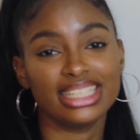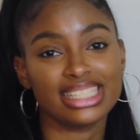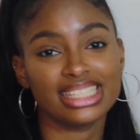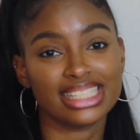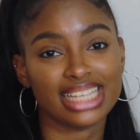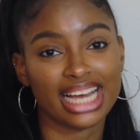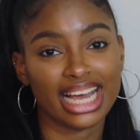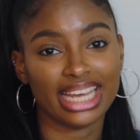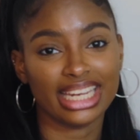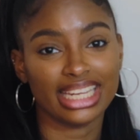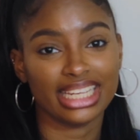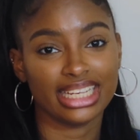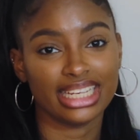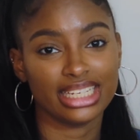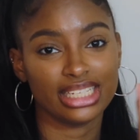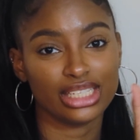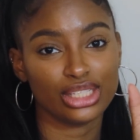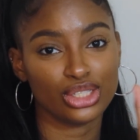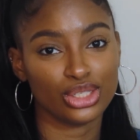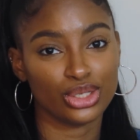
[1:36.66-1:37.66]

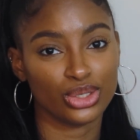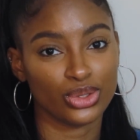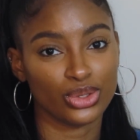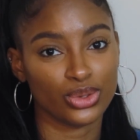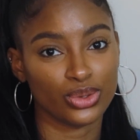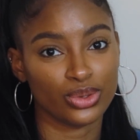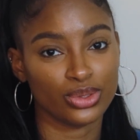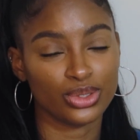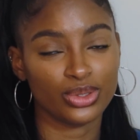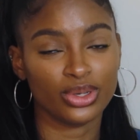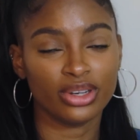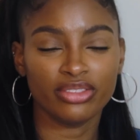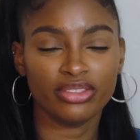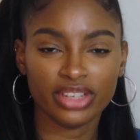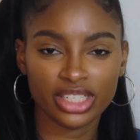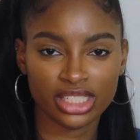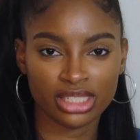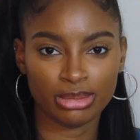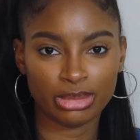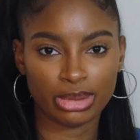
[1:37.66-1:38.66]
decided to do a
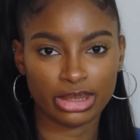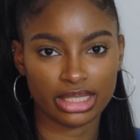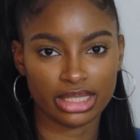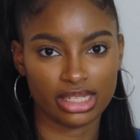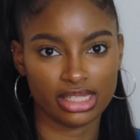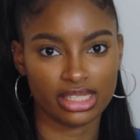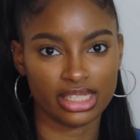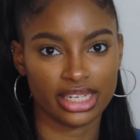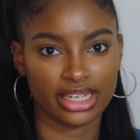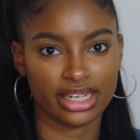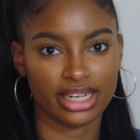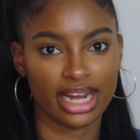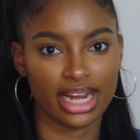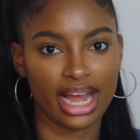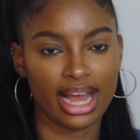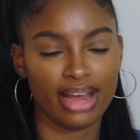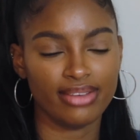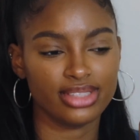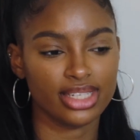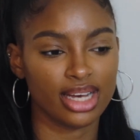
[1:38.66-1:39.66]
vision board this year. I
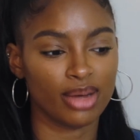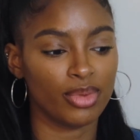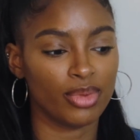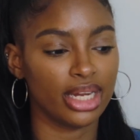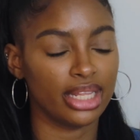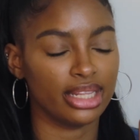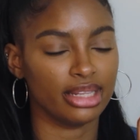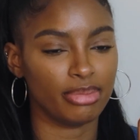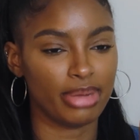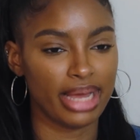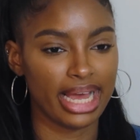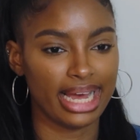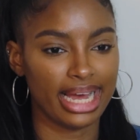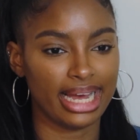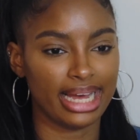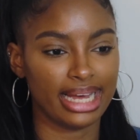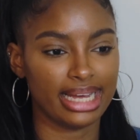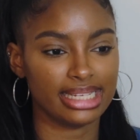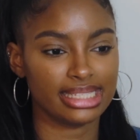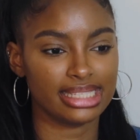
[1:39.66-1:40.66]
have done one in the
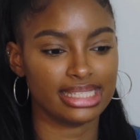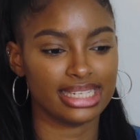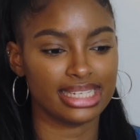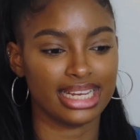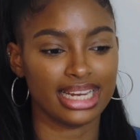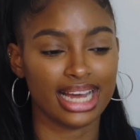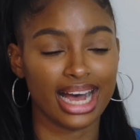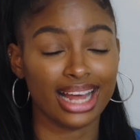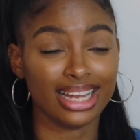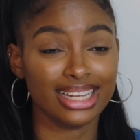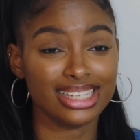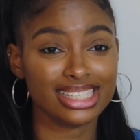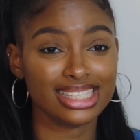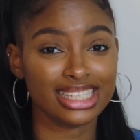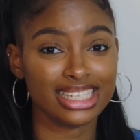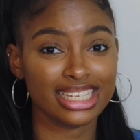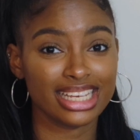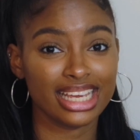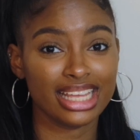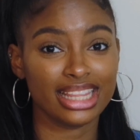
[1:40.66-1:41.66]
past, and
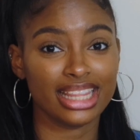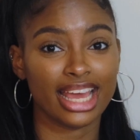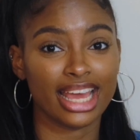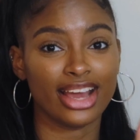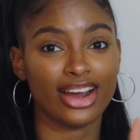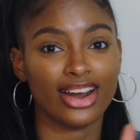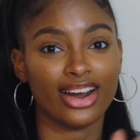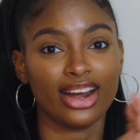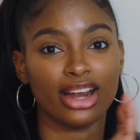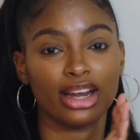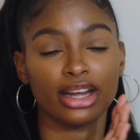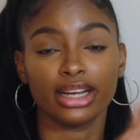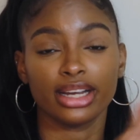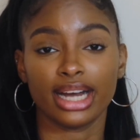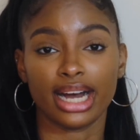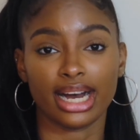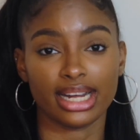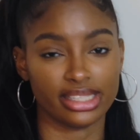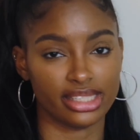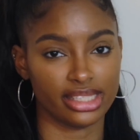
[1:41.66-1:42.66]
honestly, they are a
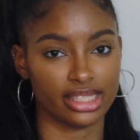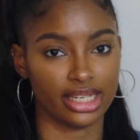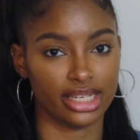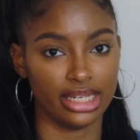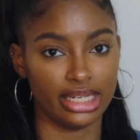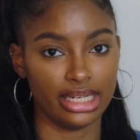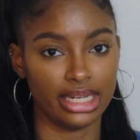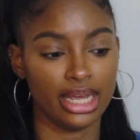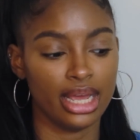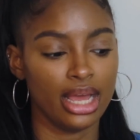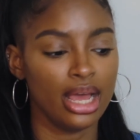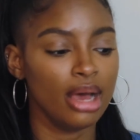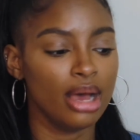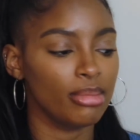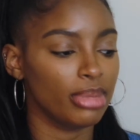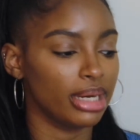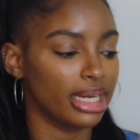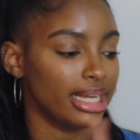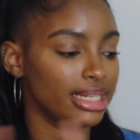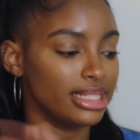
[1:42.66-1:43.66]
godsend.
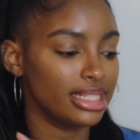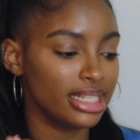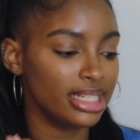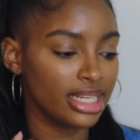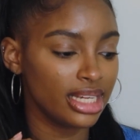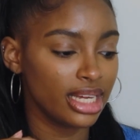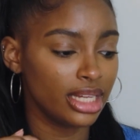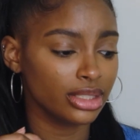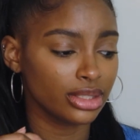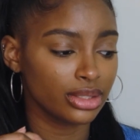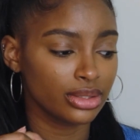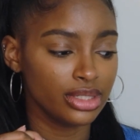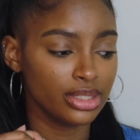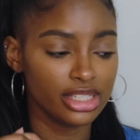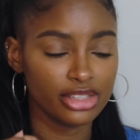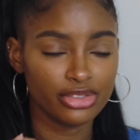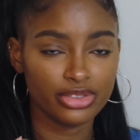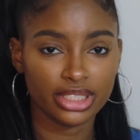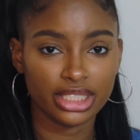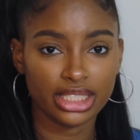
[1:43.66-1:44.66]
But I did it a little
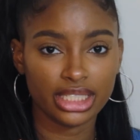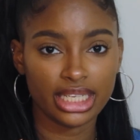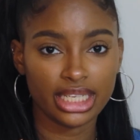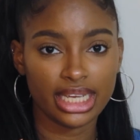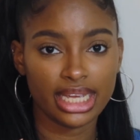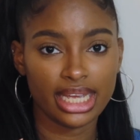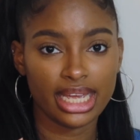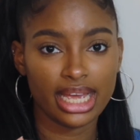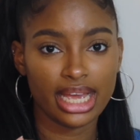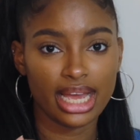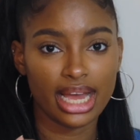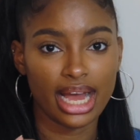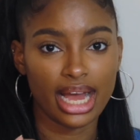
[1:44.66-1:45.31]
differently.